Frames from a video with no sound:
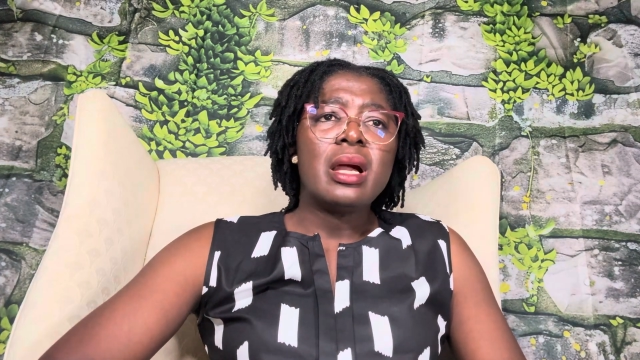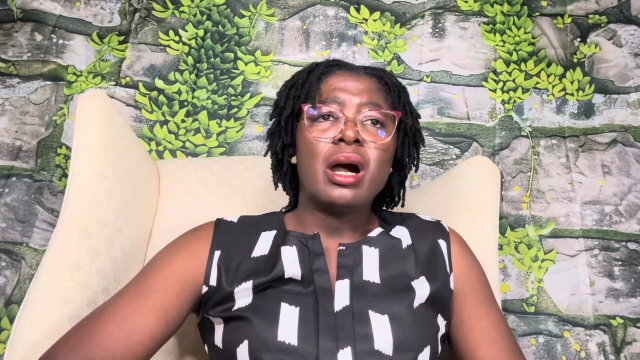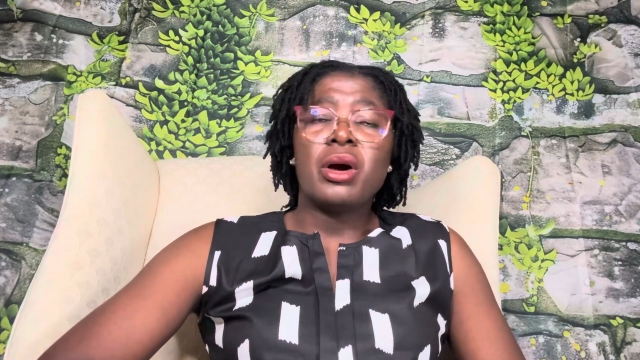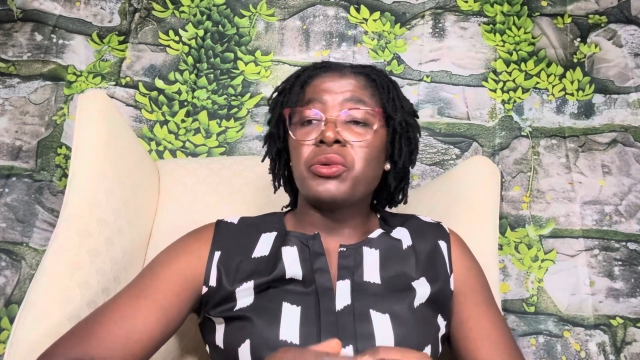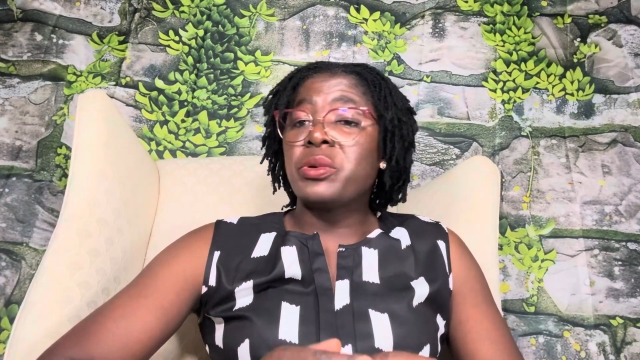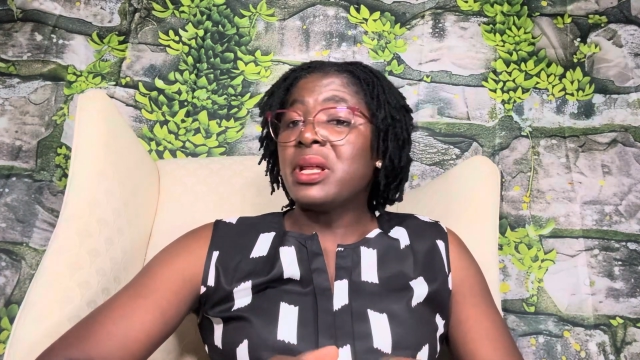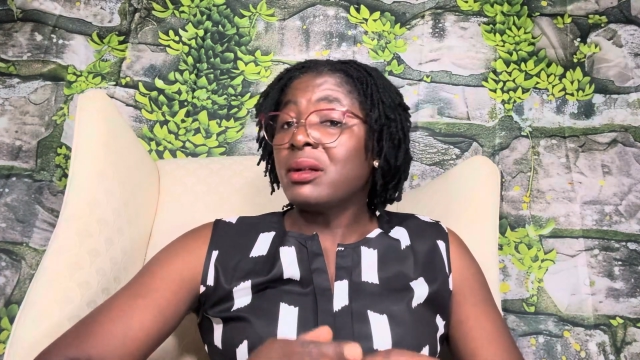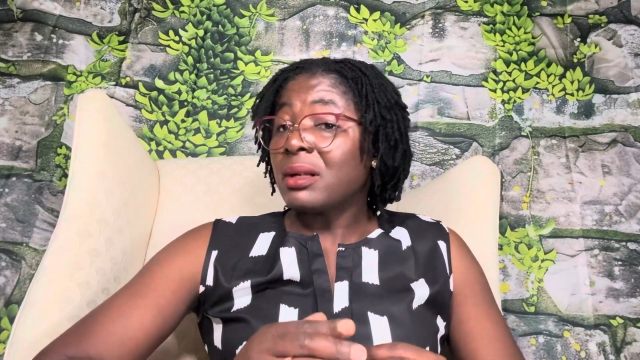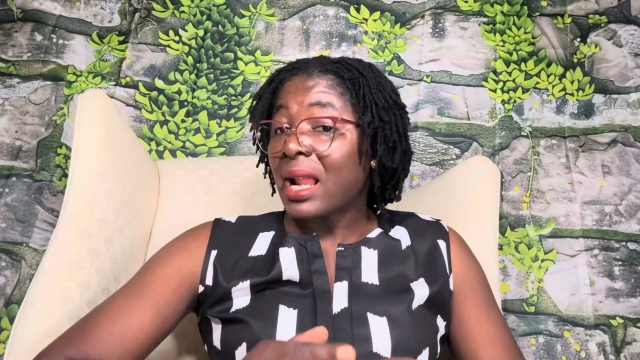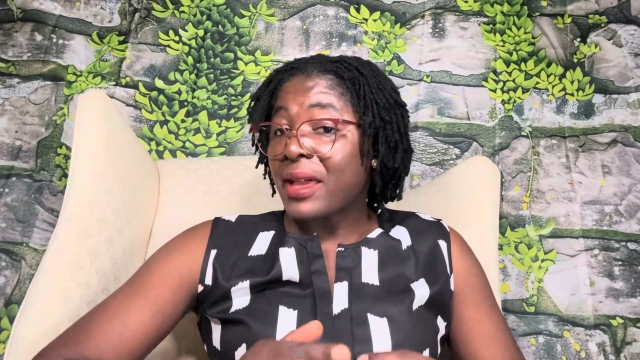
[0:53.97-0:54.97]
a
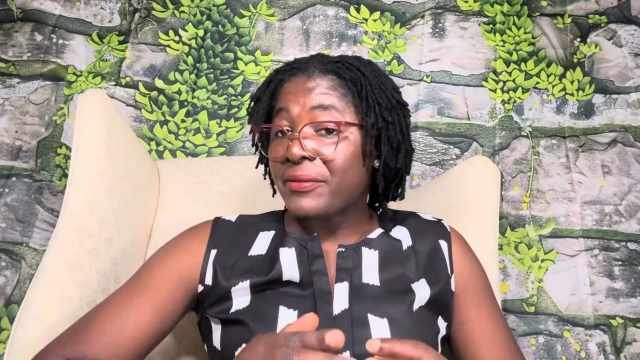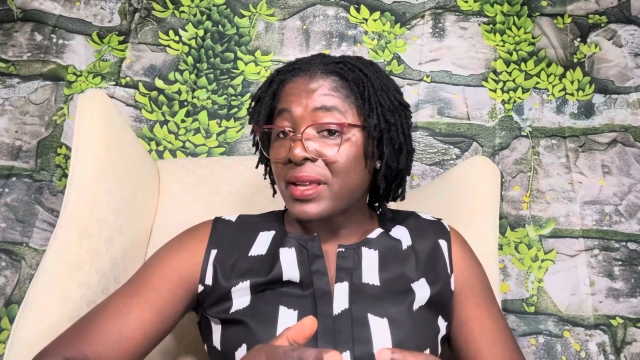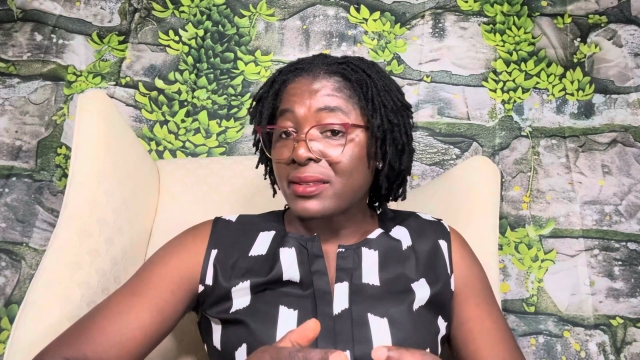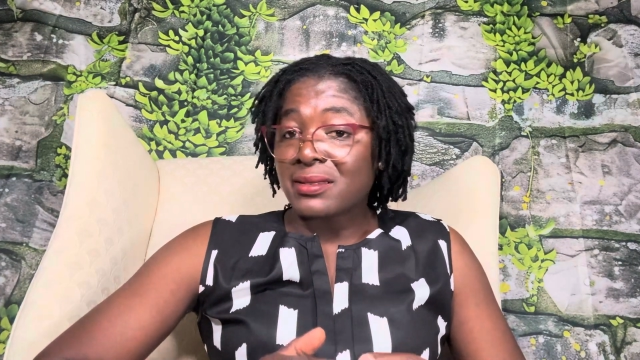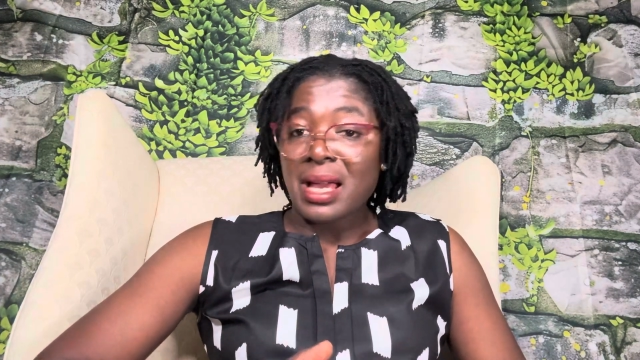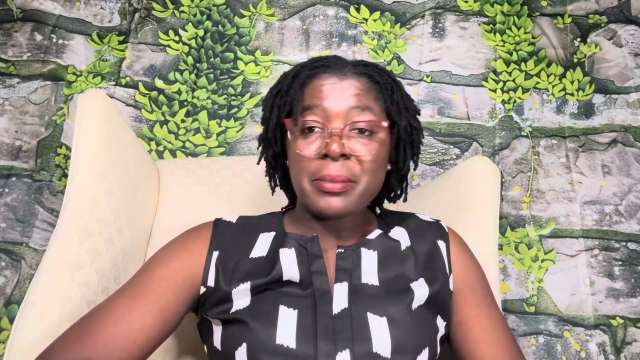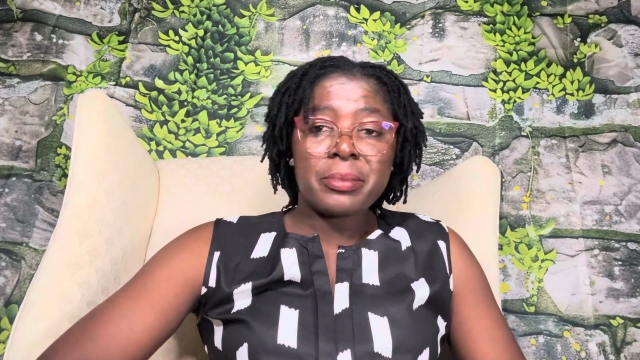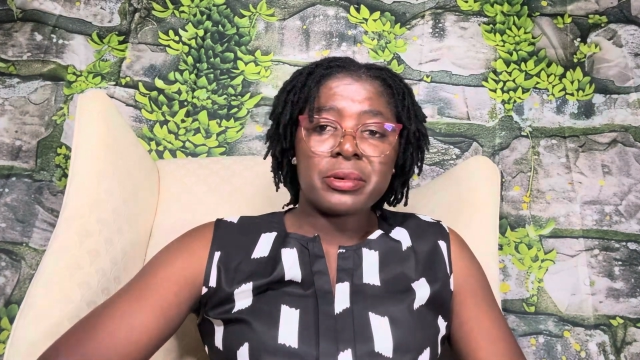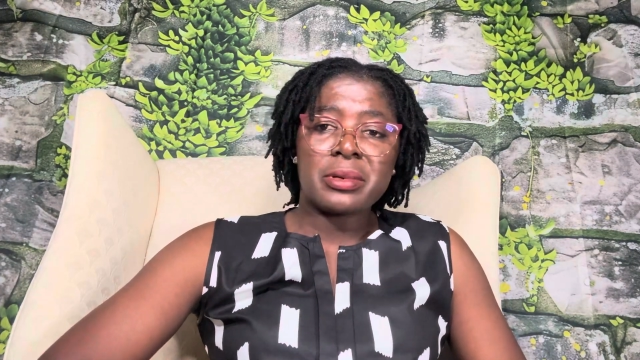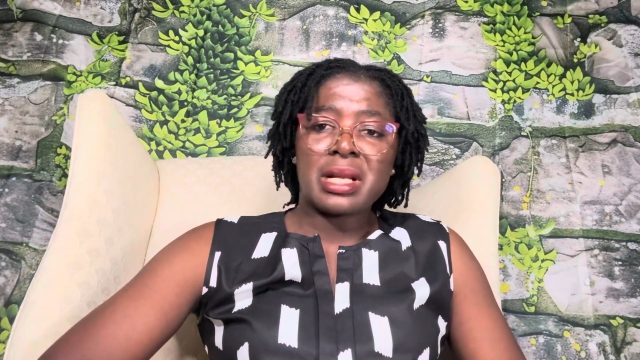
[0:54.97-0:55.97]
real life
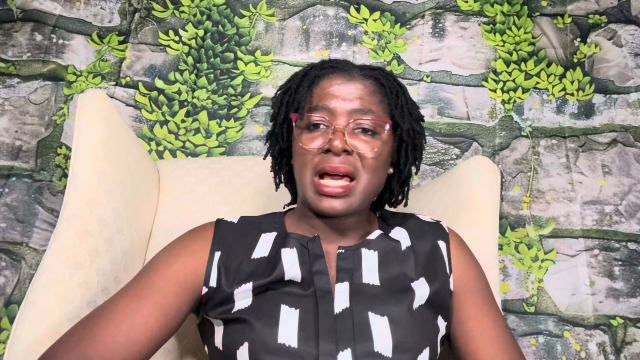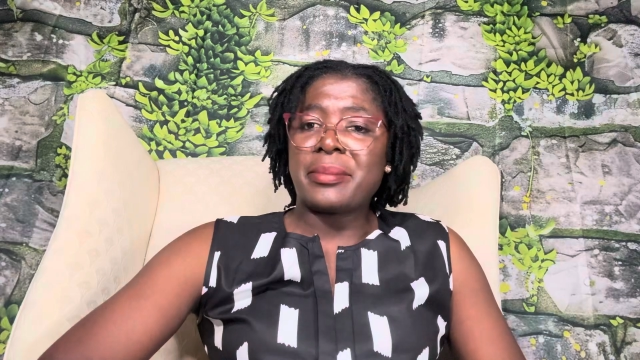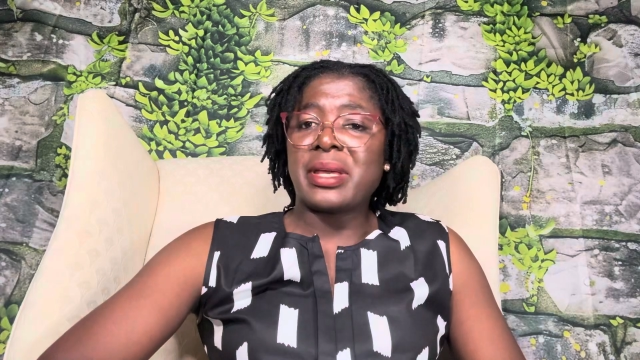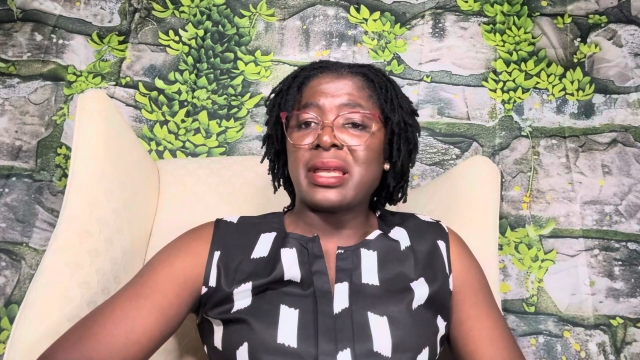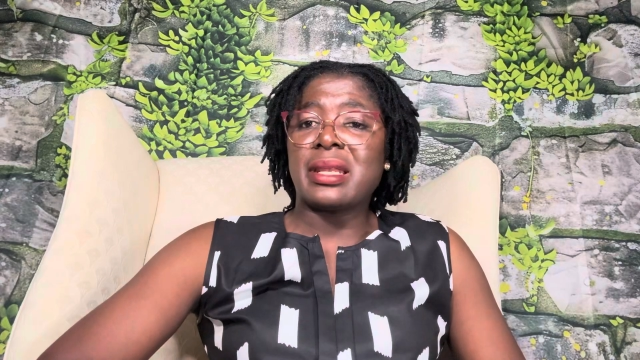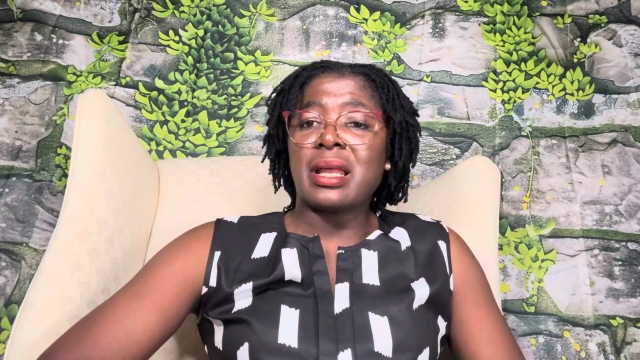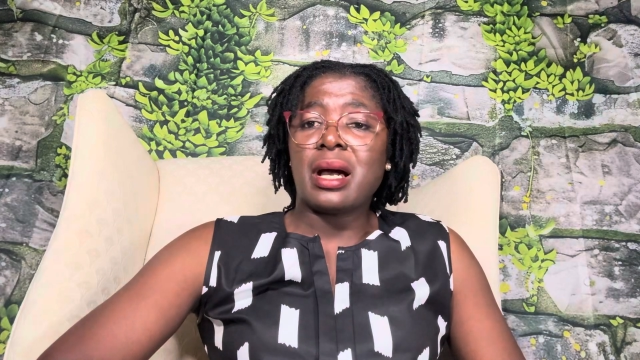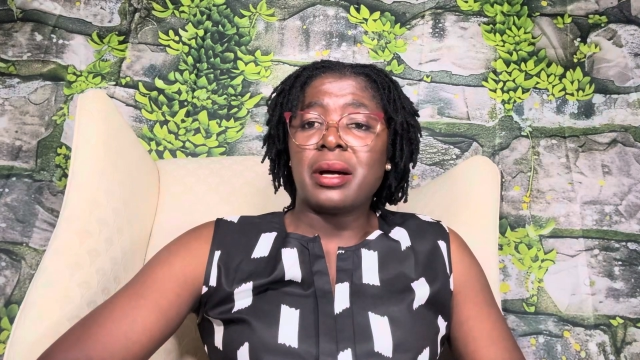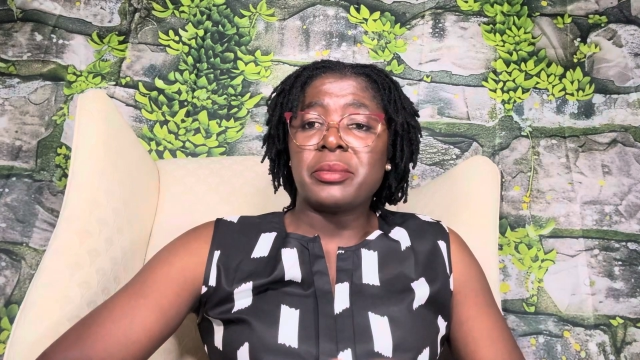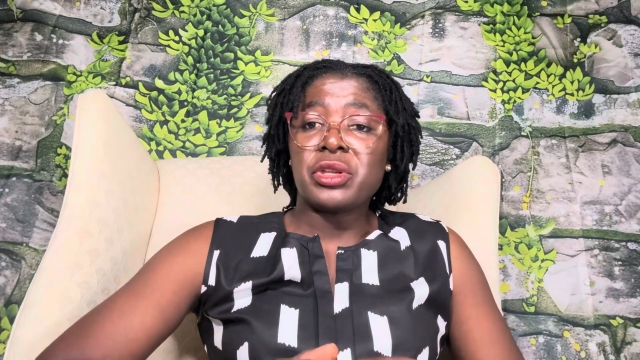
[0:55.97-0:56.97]
example.
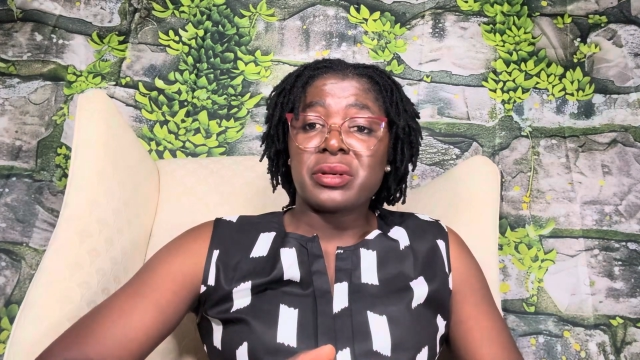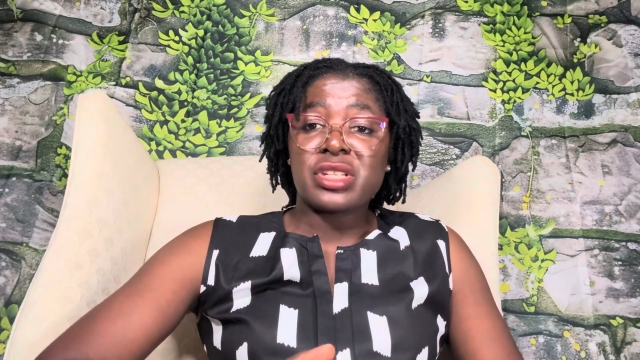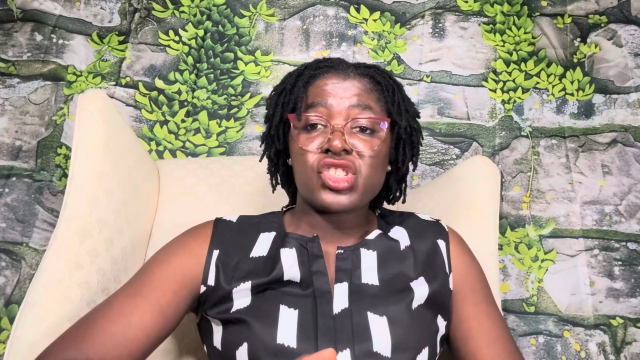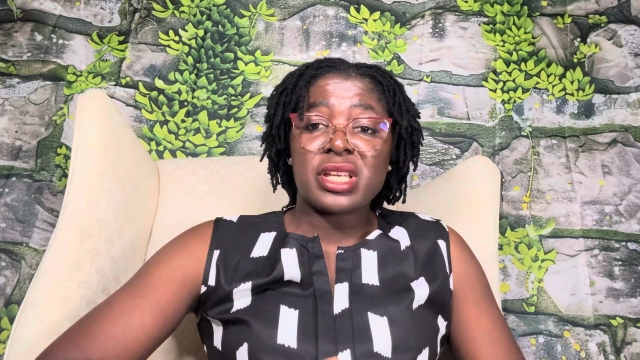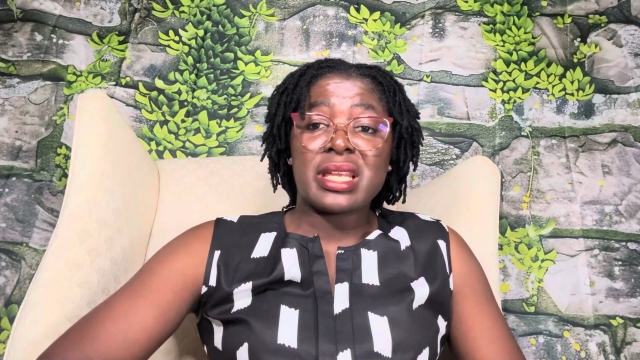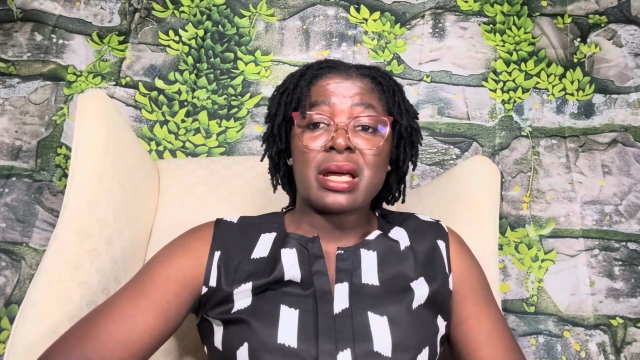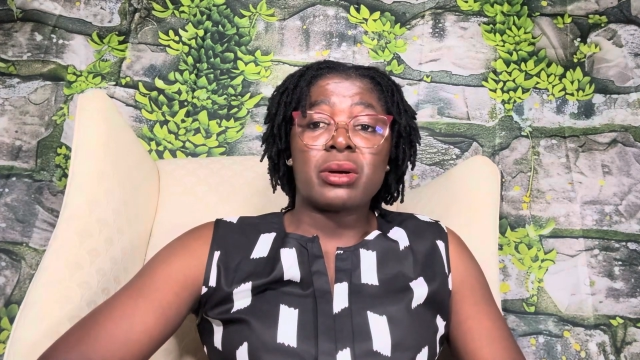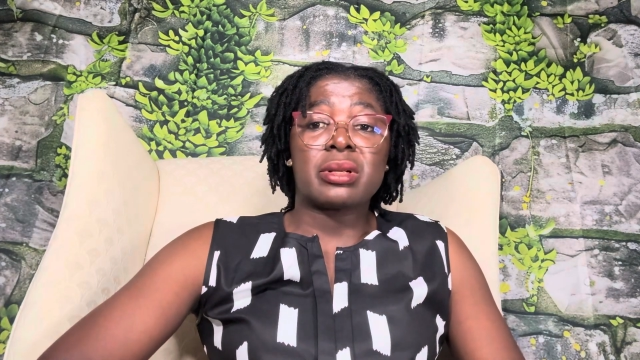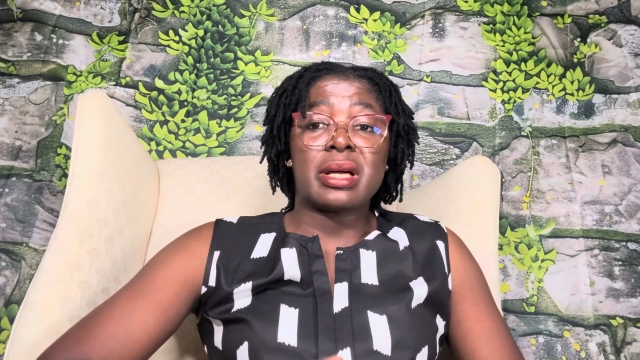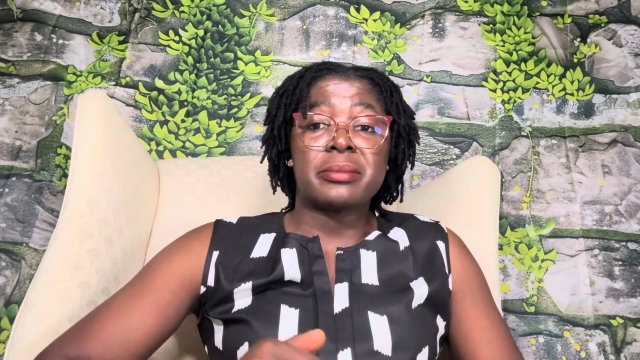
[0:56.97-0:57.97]
You can check it out.